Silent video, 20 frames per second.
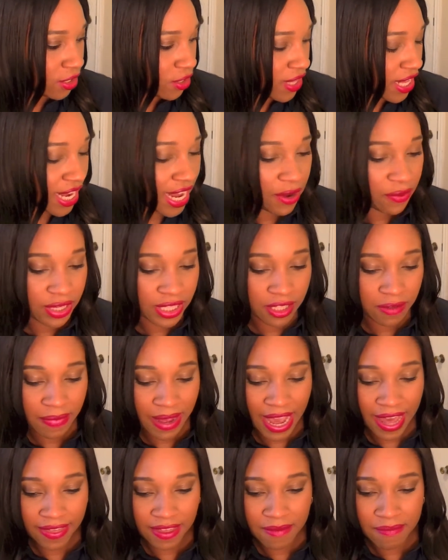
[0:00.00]
So then I went to
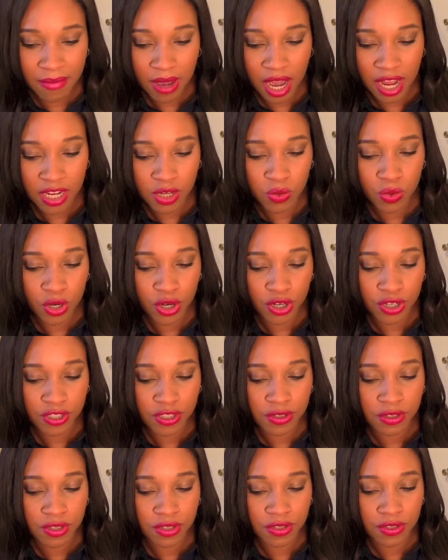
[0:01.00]
Bath and Body
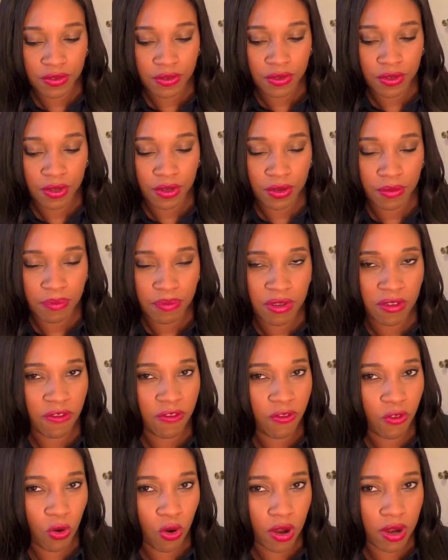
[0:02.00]
Works
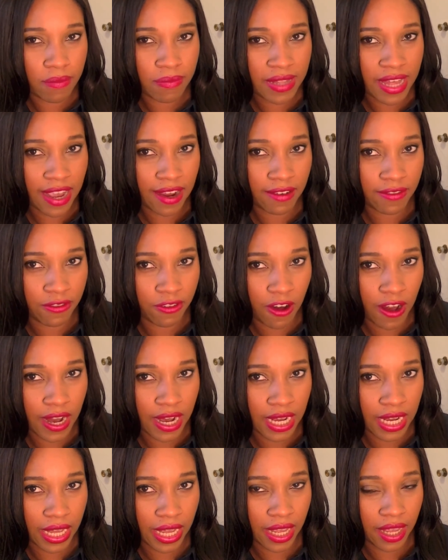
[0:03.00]
before Black
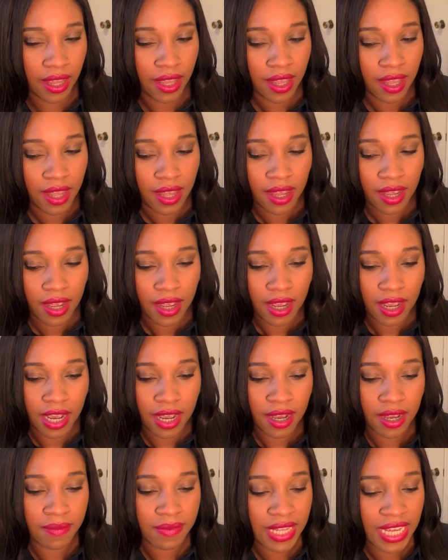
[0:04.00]
Friday.
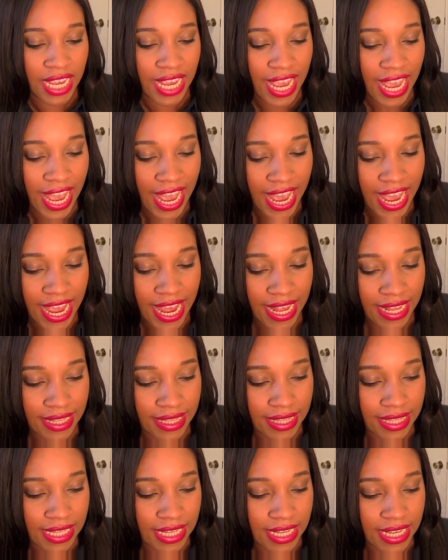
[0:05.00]
They
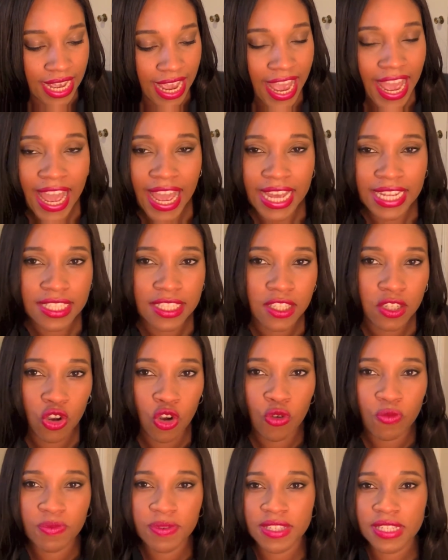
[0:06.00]
had the hand
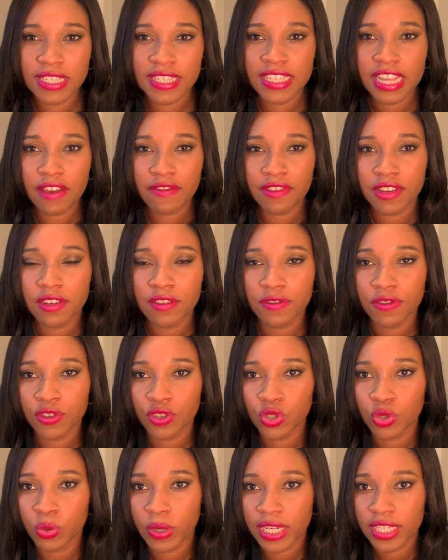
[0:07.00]
soap, 7
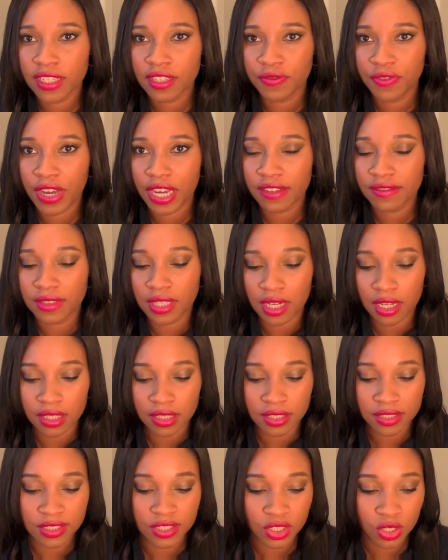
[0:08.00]
for
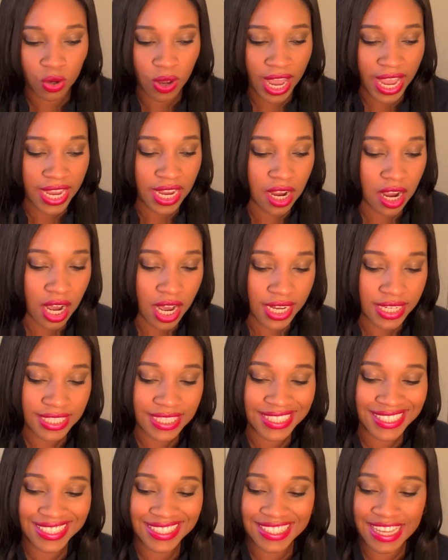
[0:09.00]
$25. So I got
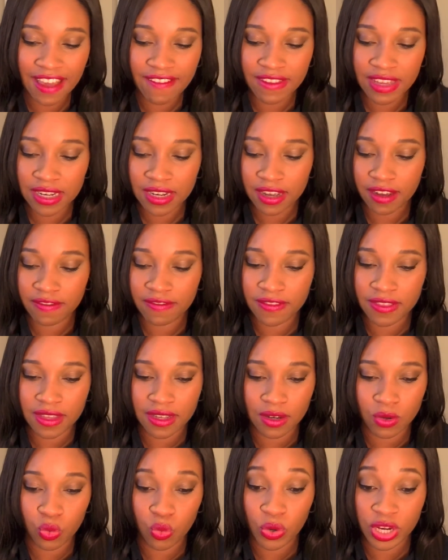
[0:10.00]
7 of
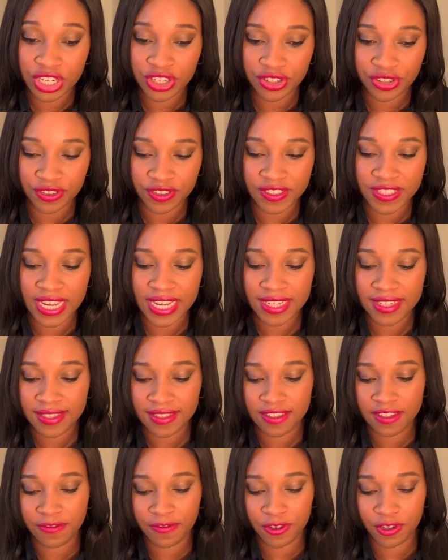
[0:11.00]
the winter
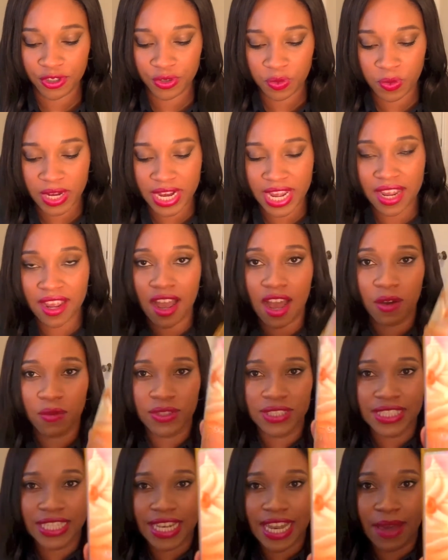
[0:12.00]
scents. The first one I got
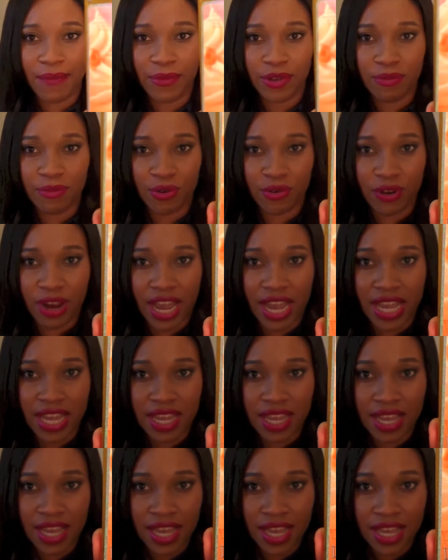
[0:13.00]
was lemon
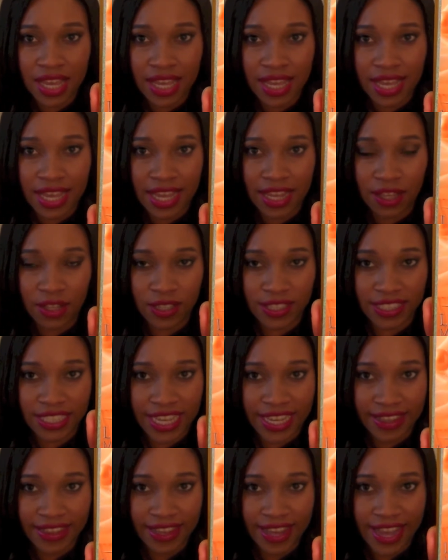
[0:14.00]
meringue. It looks
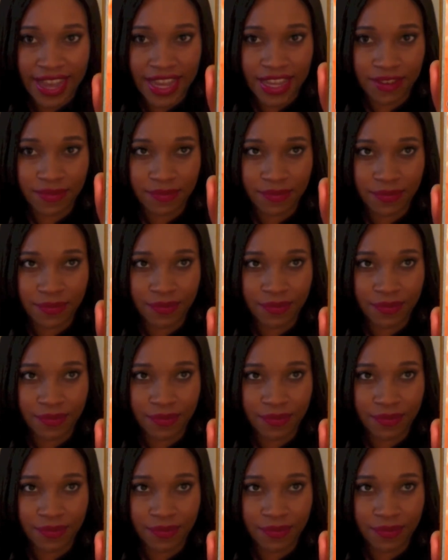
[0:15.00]
like that.